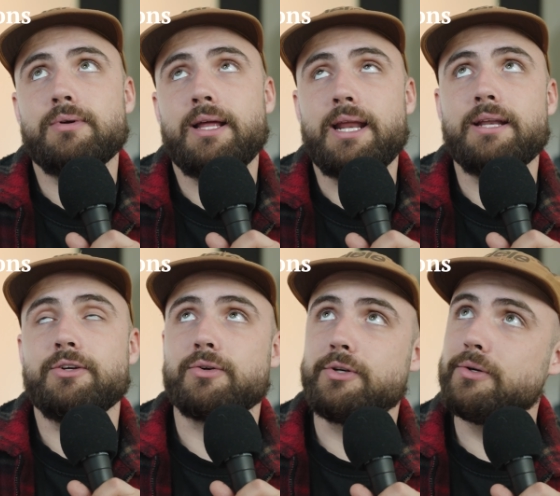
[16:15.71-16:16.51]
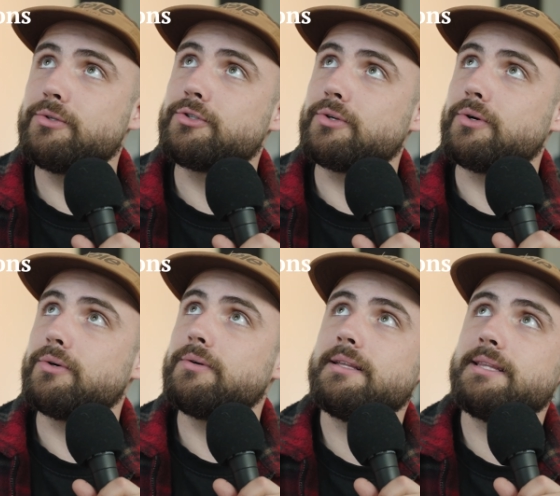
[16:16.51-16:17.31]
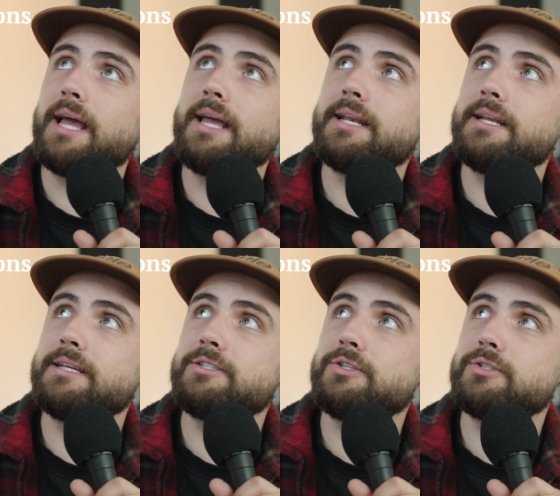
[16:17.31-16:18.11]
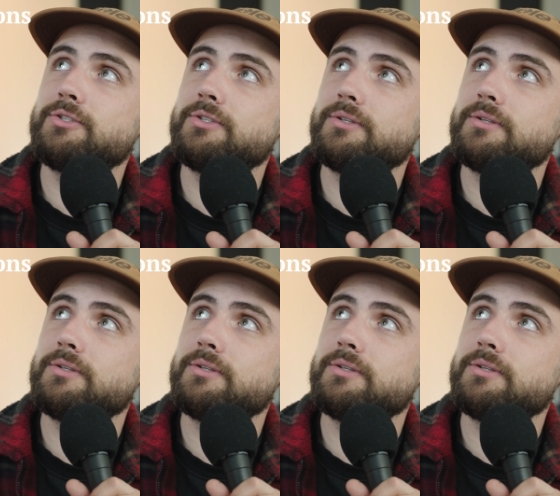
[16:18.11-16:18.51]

and you're neutral, then it's just